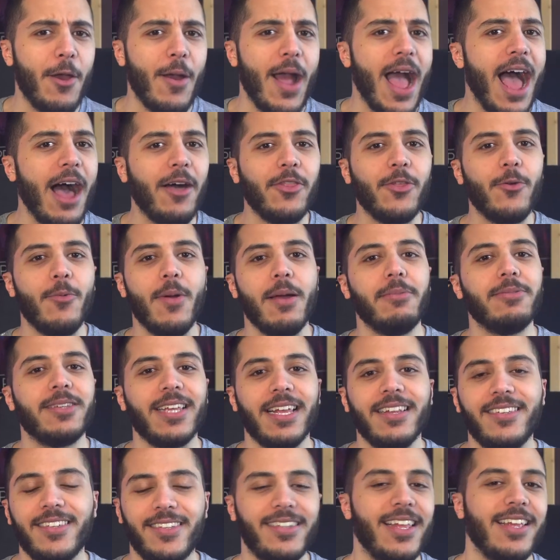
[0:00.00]
know how the
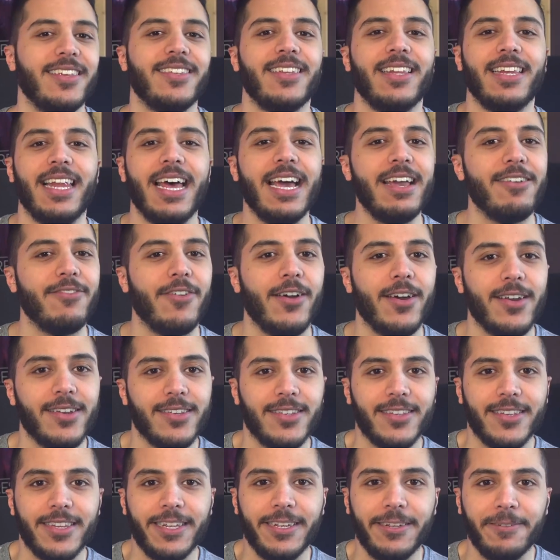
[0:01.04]
website stays alive,
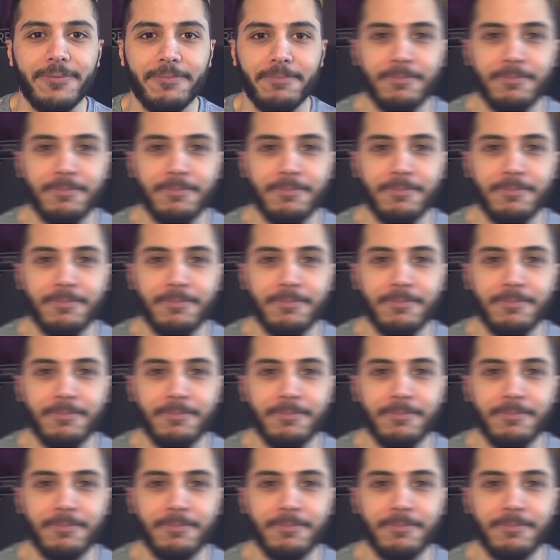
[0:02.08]
honestly.